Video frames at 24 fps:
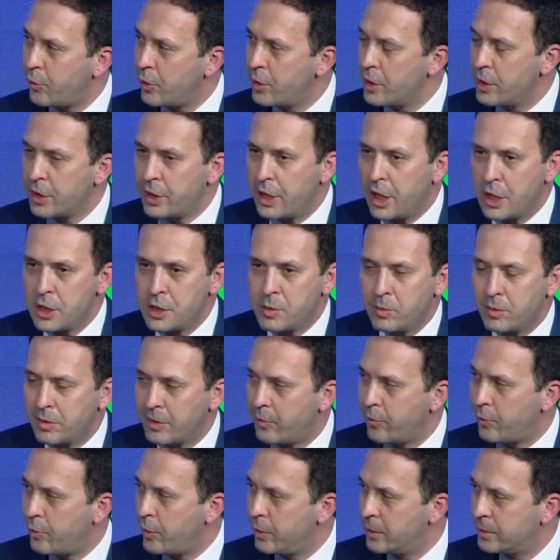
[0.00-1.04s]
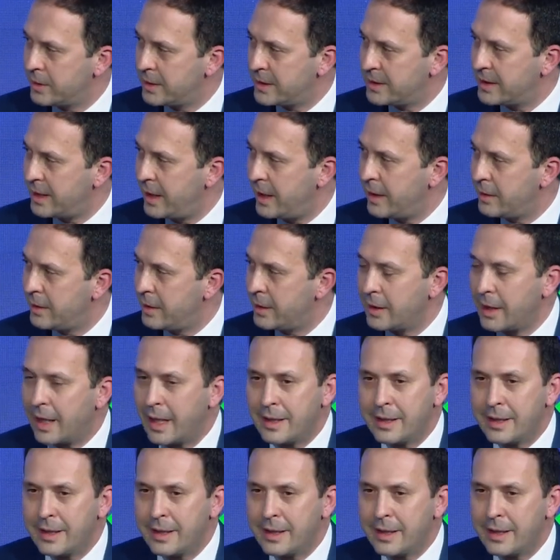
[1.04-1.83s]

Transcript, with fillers: for engagement and for understanding.